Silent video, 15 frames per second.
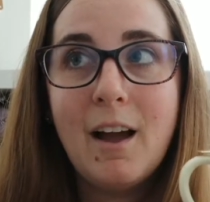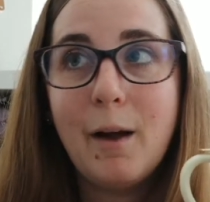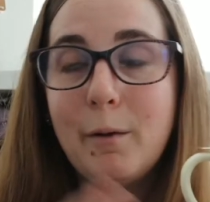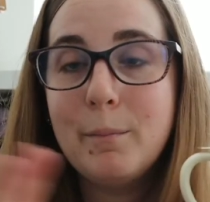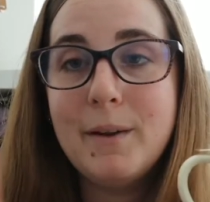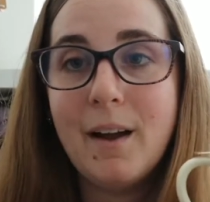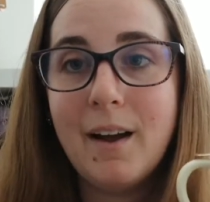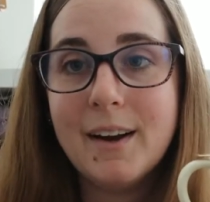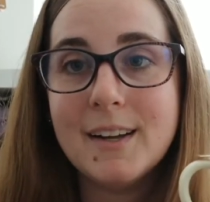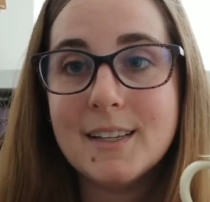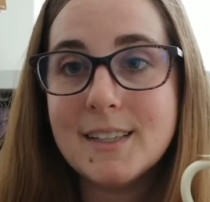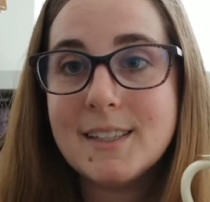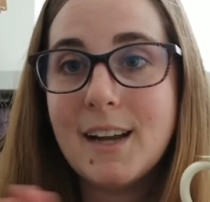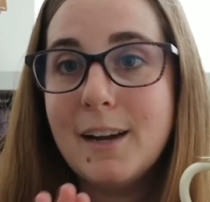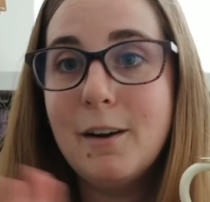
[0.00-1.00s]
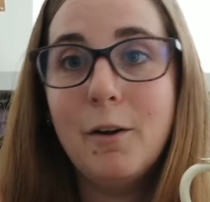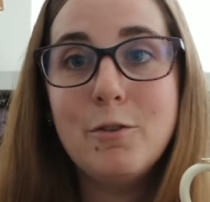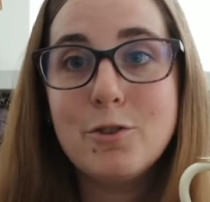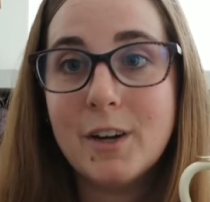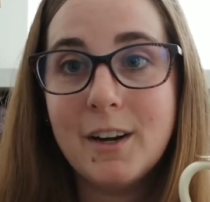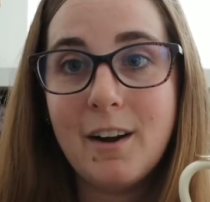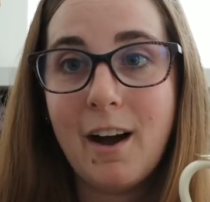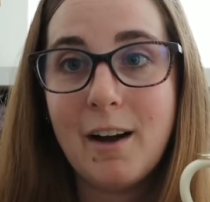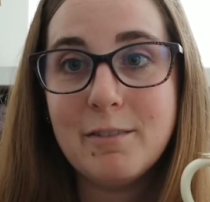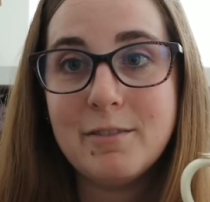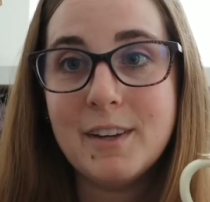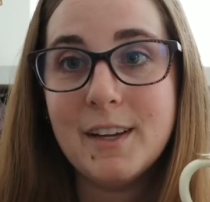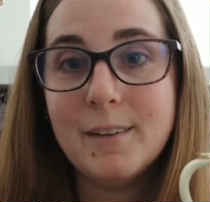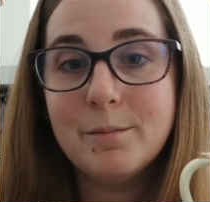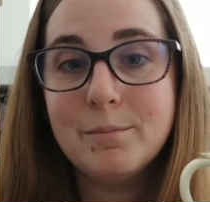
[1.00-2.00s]
I'll be honest, I don't drink
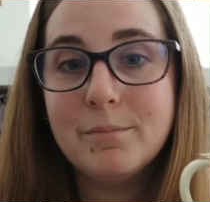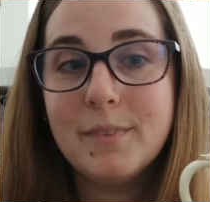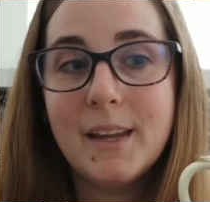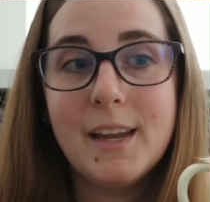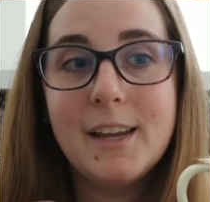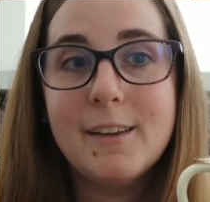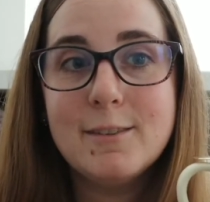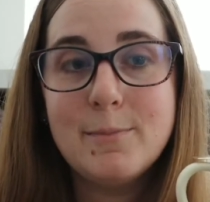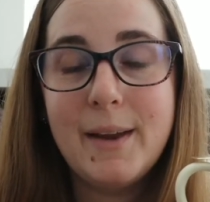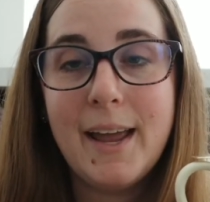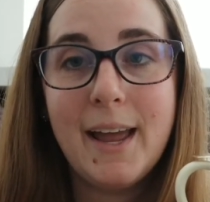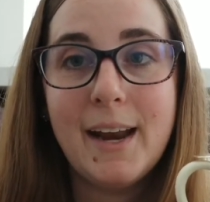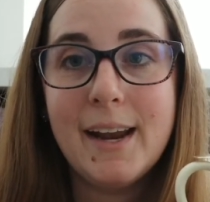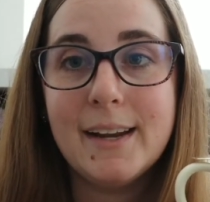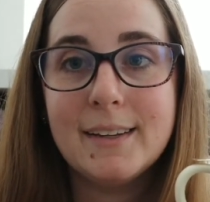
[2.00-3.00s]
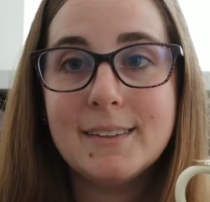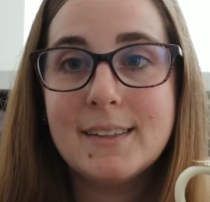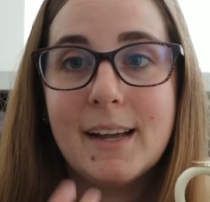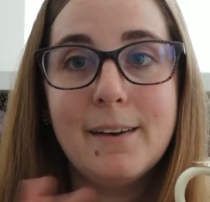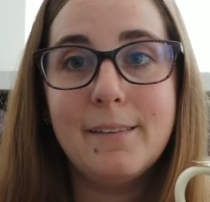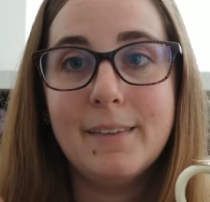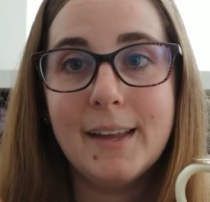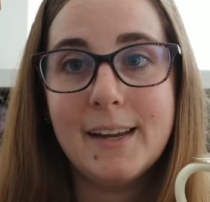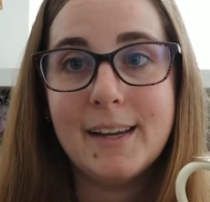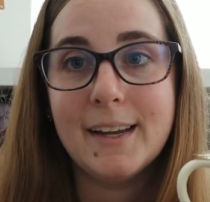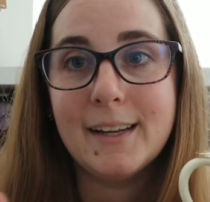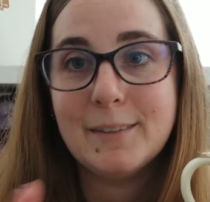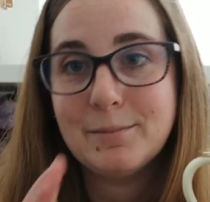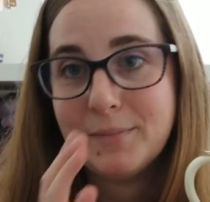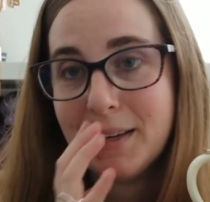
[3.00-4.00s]
coffee. It gives me headaches. I don't like
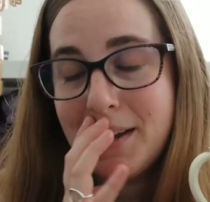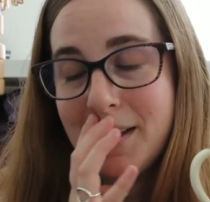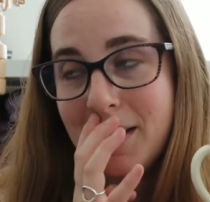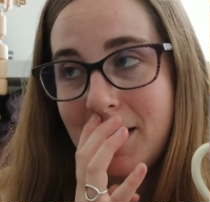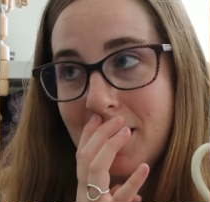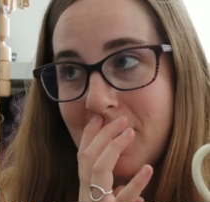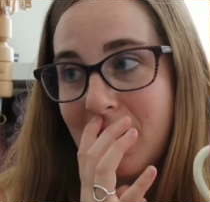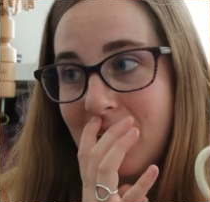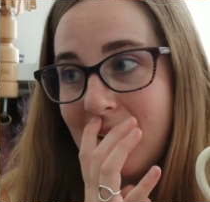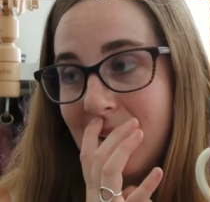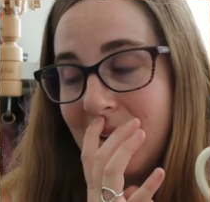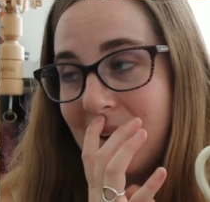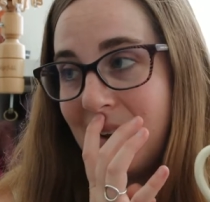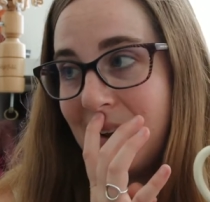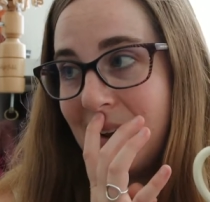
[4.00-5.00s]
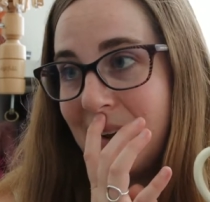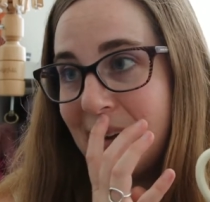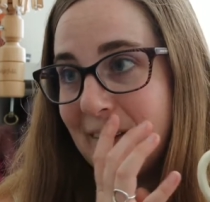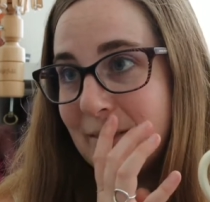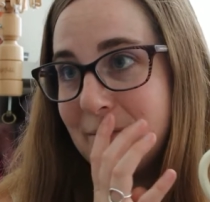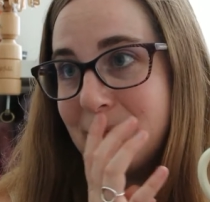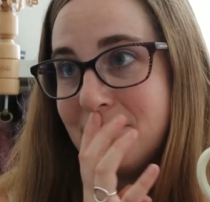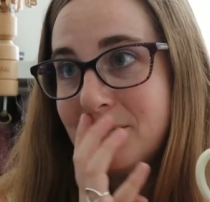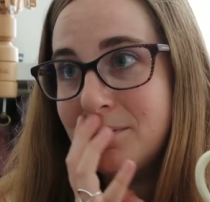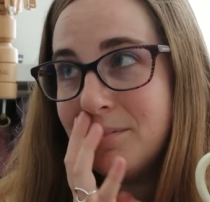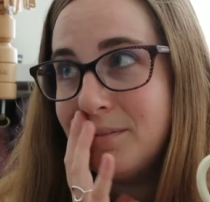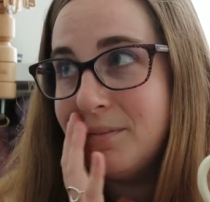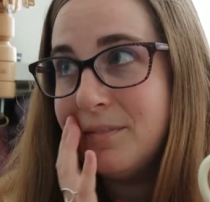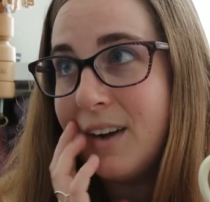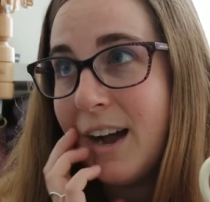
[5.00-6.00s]
it.
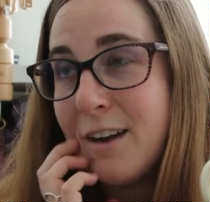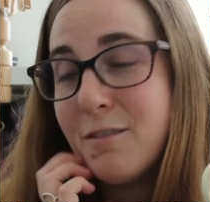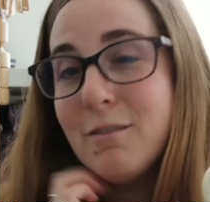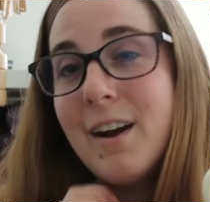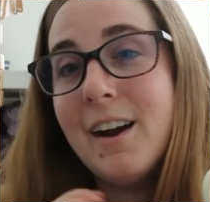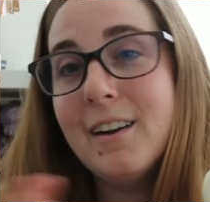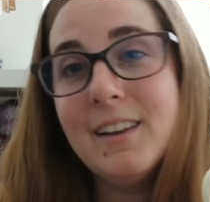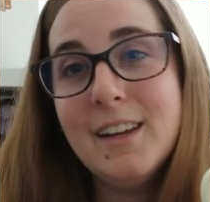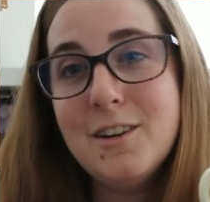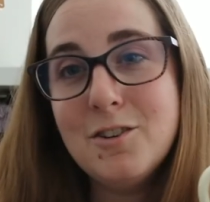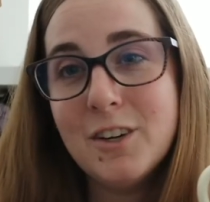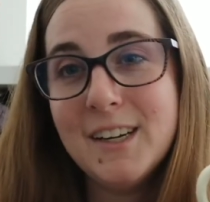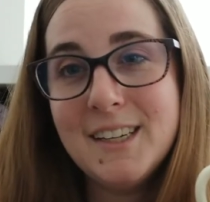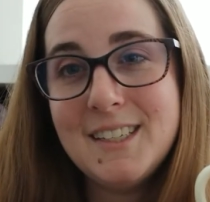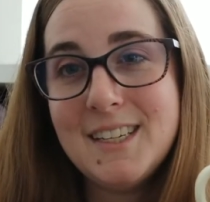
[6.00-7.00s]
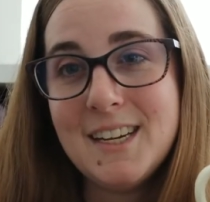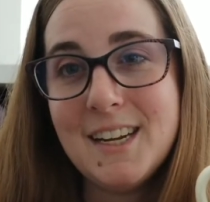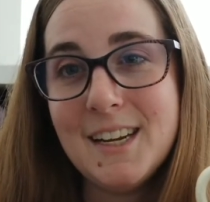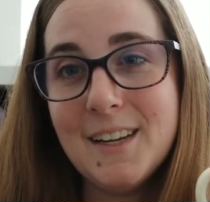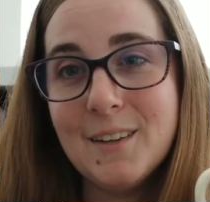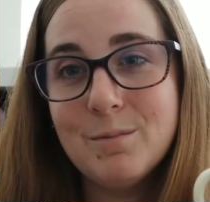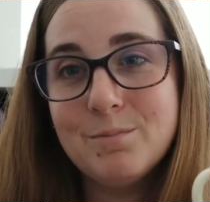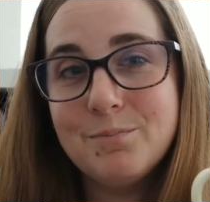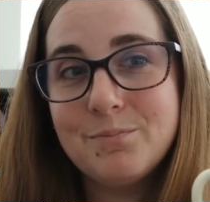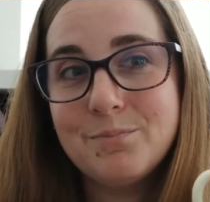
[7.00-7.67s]
Um, I rarely drink tea.